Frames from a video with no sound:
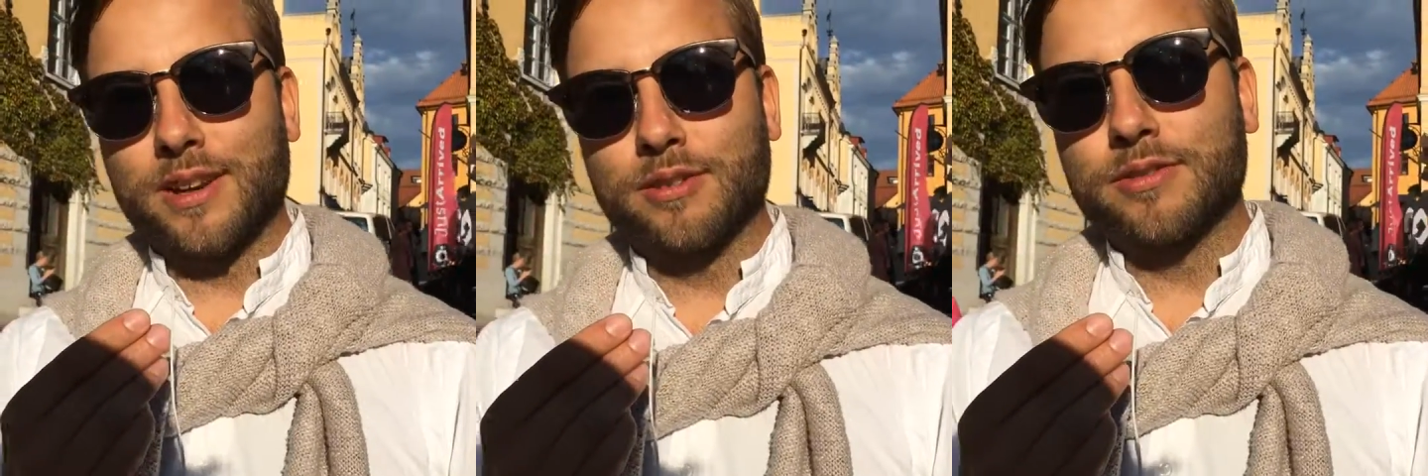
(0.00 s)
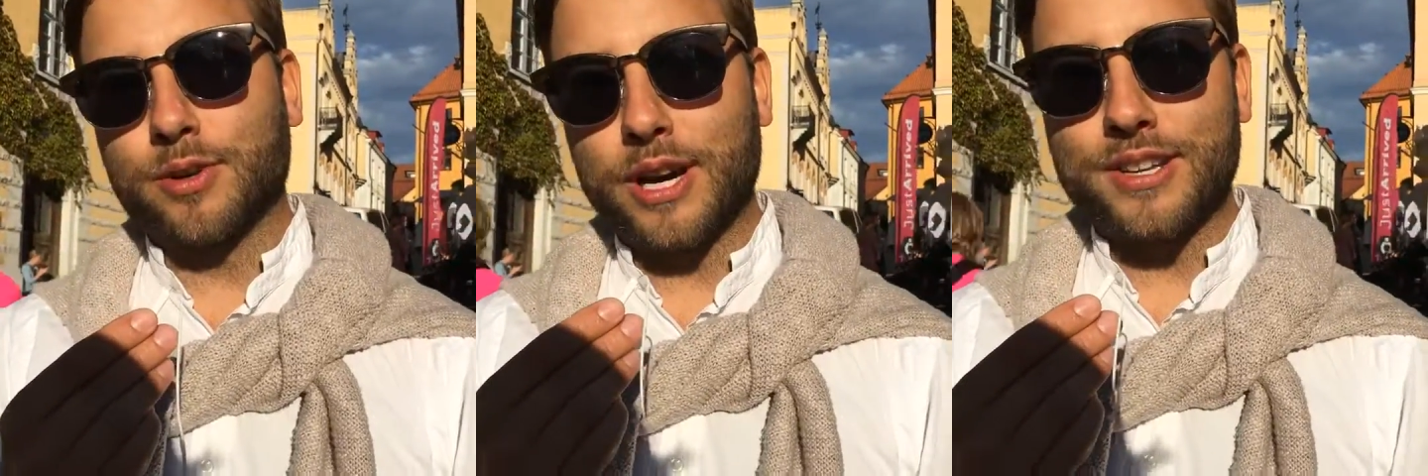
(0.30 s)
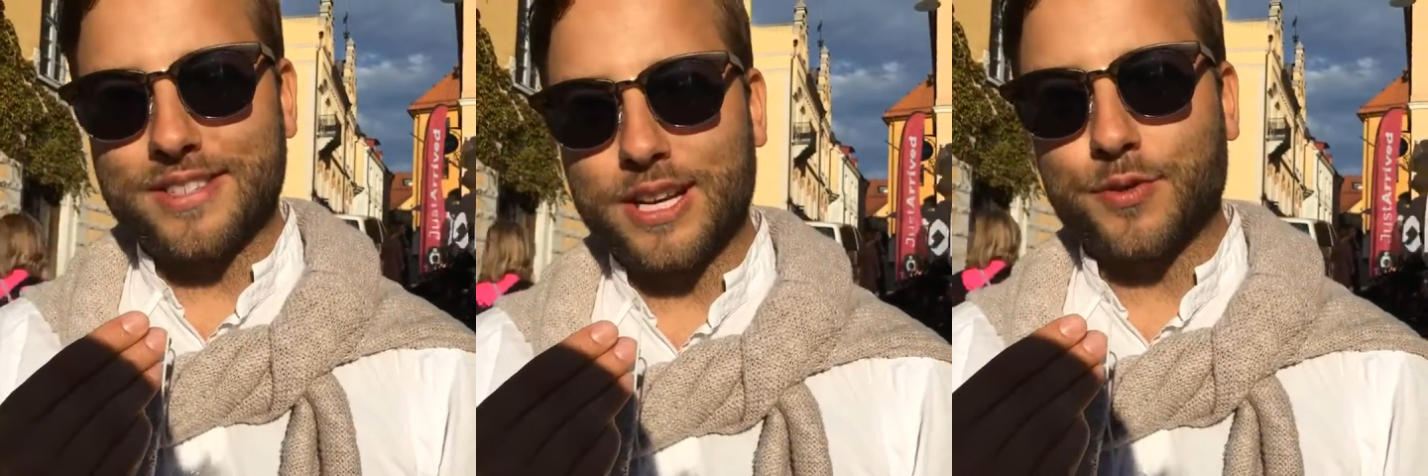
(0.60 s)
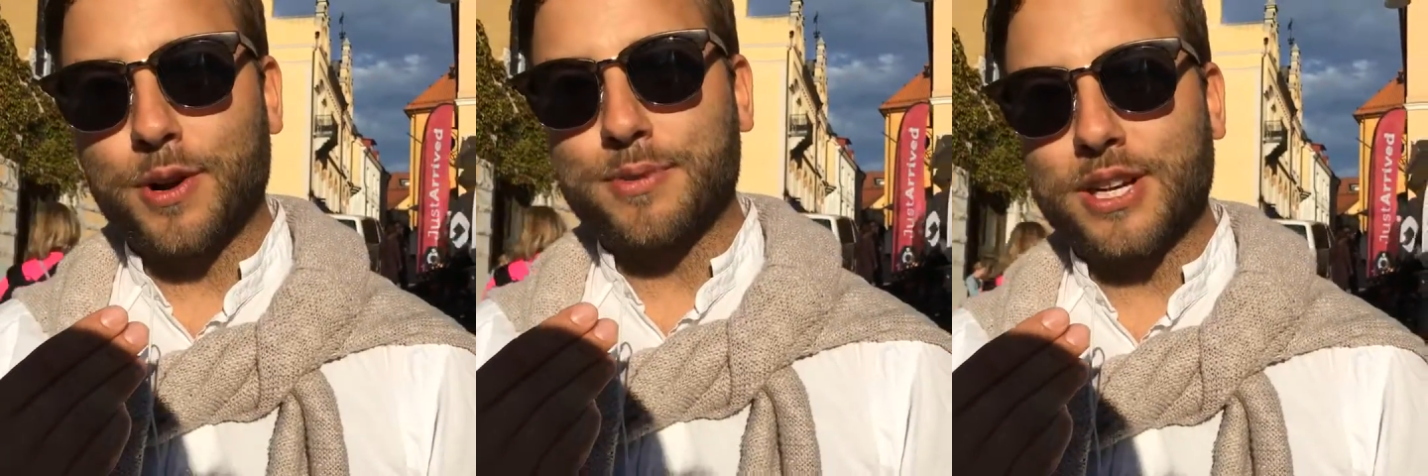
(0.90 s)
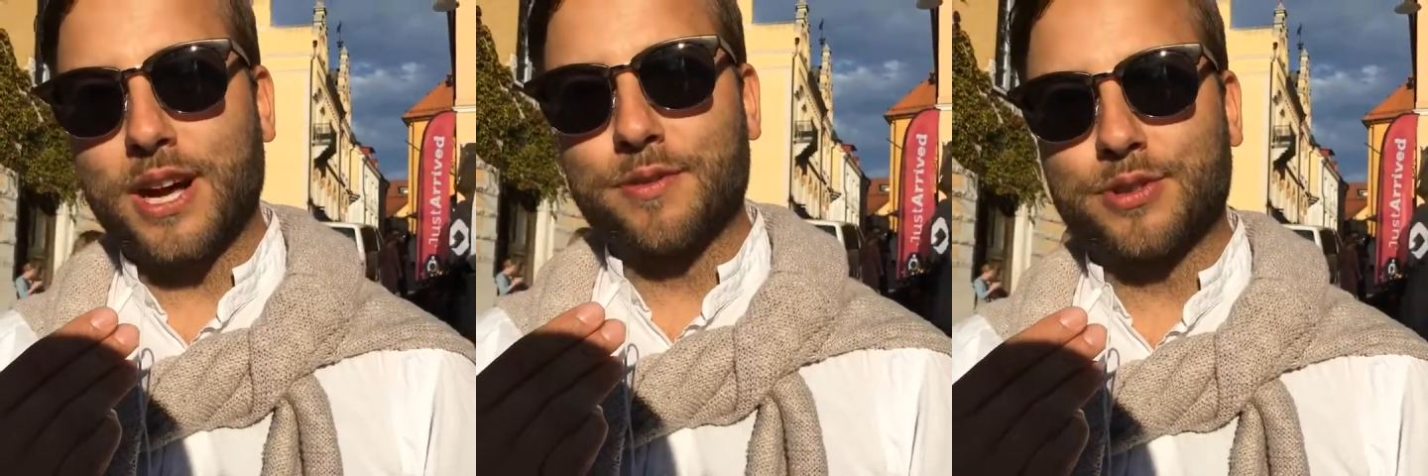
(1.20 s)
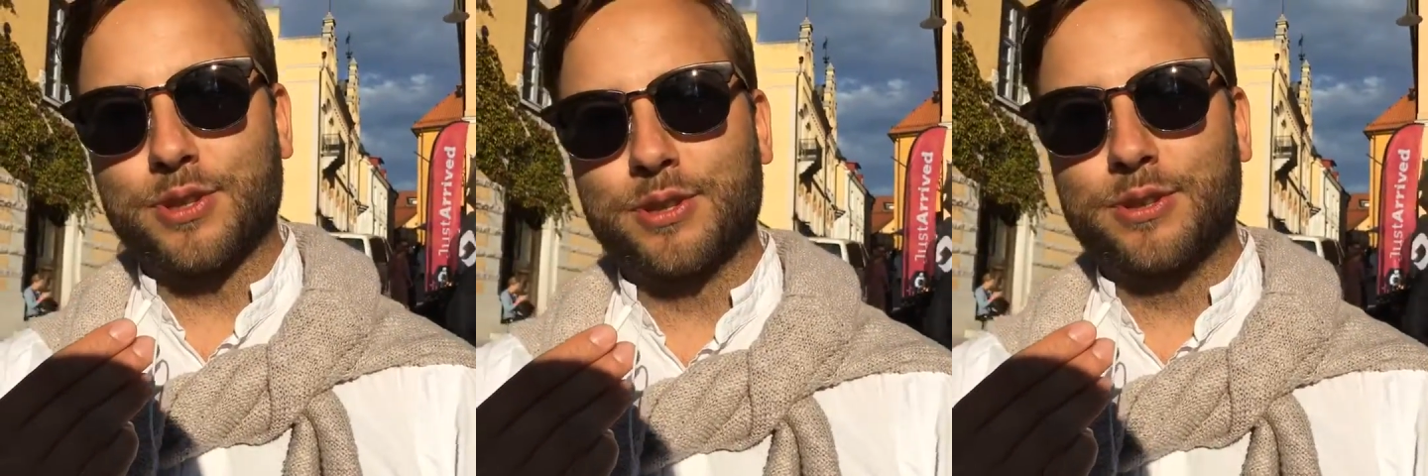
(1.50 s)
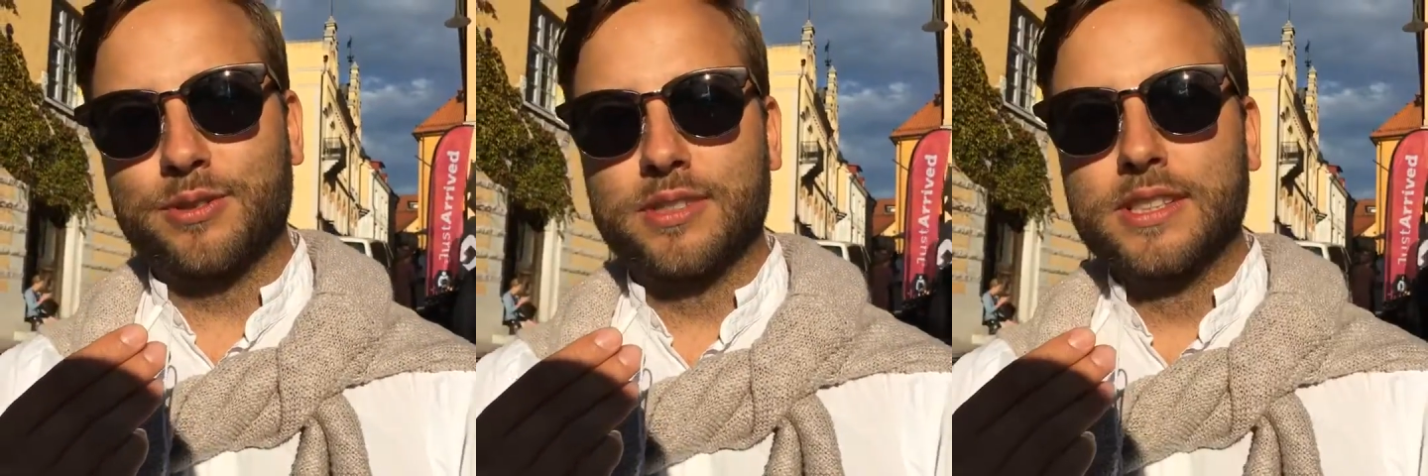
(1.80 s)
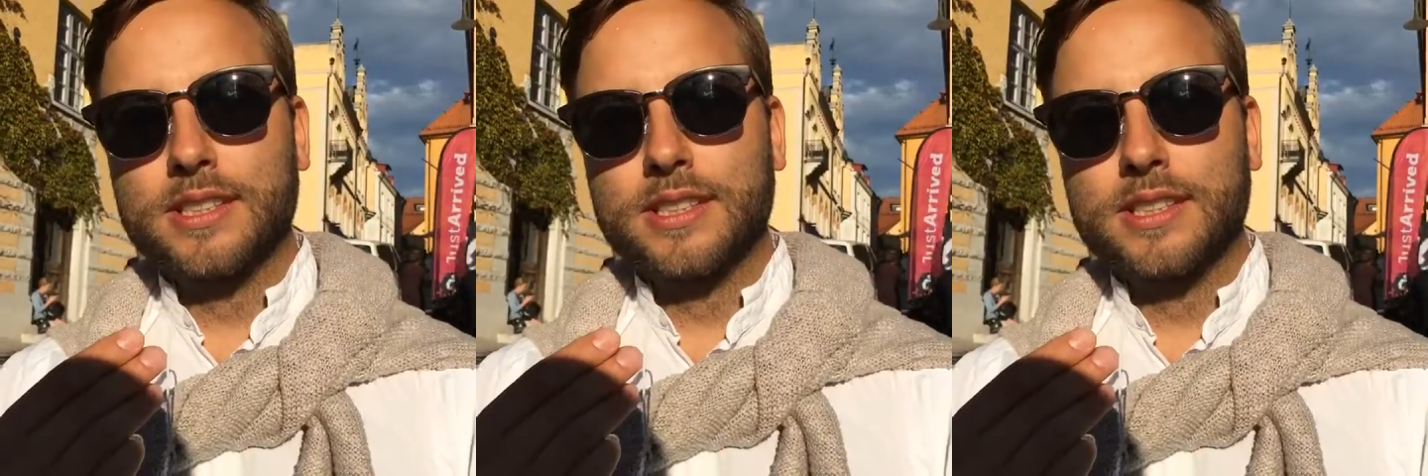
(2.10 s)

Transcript: of create a stage for himself to